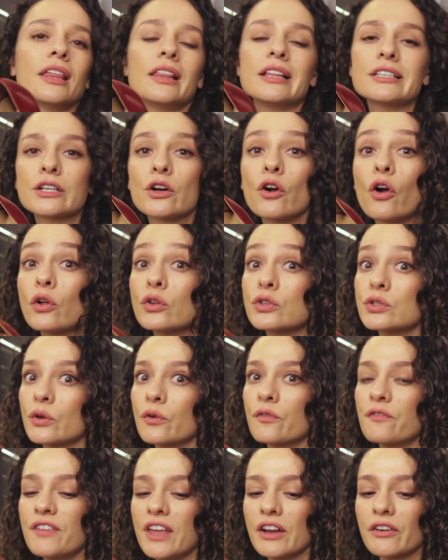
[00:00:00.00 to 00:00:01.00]
These are
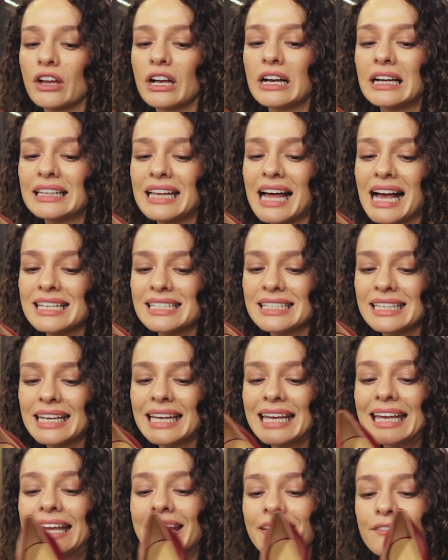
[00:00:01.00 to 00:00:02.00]
also very
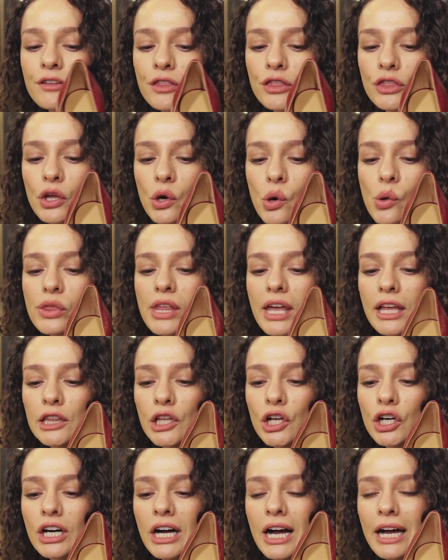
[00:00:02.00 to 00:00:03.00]
classic, even though they
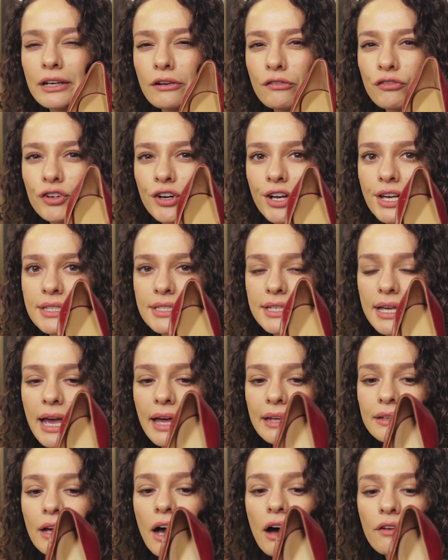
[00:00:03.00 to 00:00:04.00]
look kind of crazy
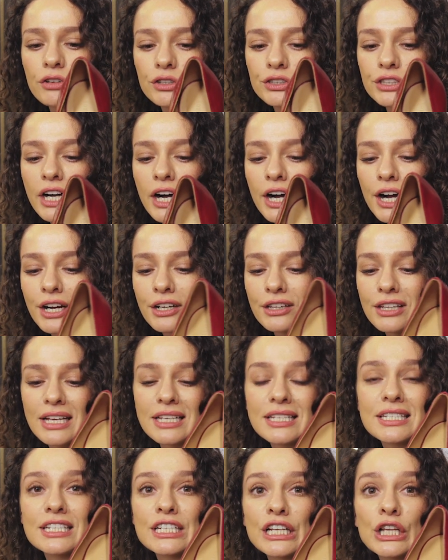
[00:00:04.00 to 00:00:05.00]
and avant-garde.
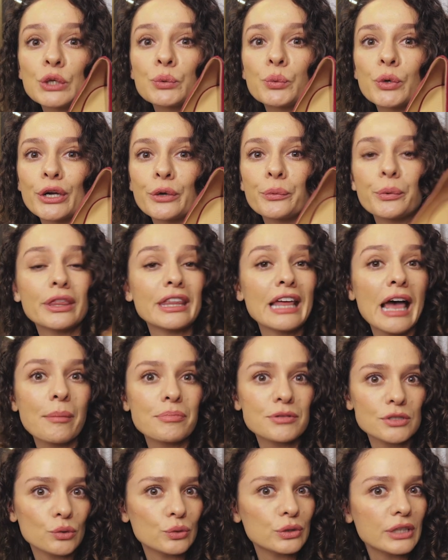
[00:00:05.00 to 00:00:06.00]
They still work with
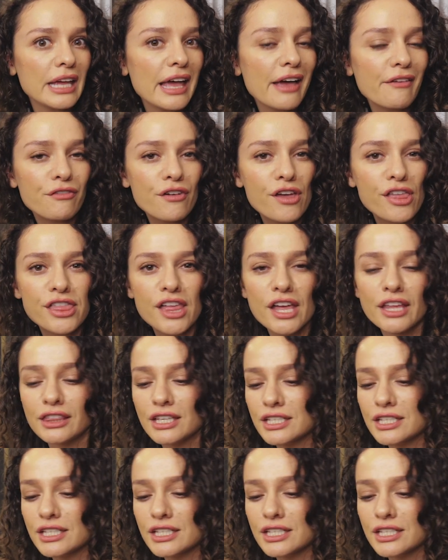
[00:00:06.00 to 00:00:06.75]
absolutely everything.